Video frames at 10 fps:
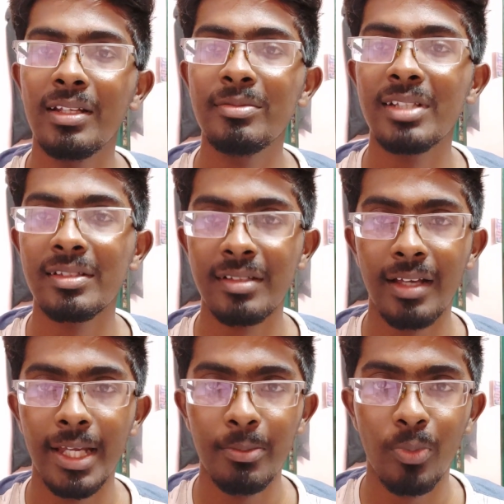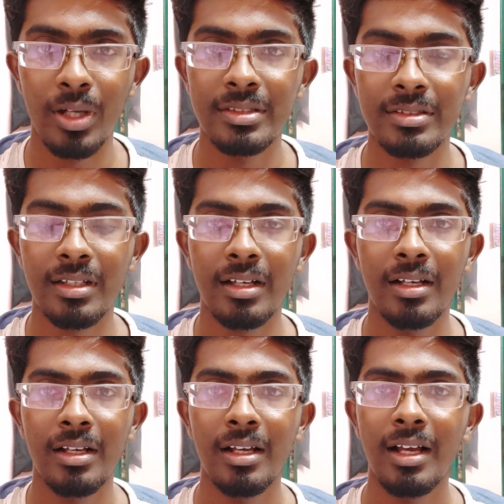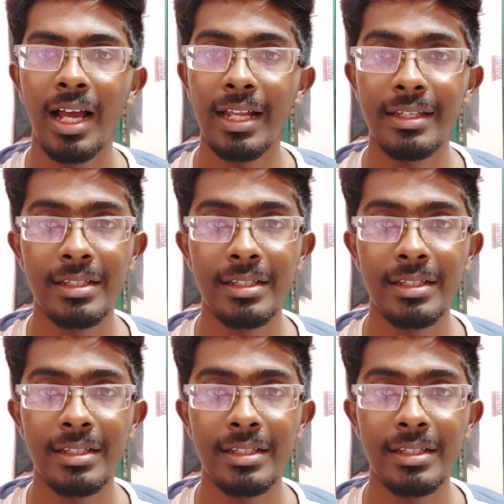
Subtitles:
ribs as a guide points. And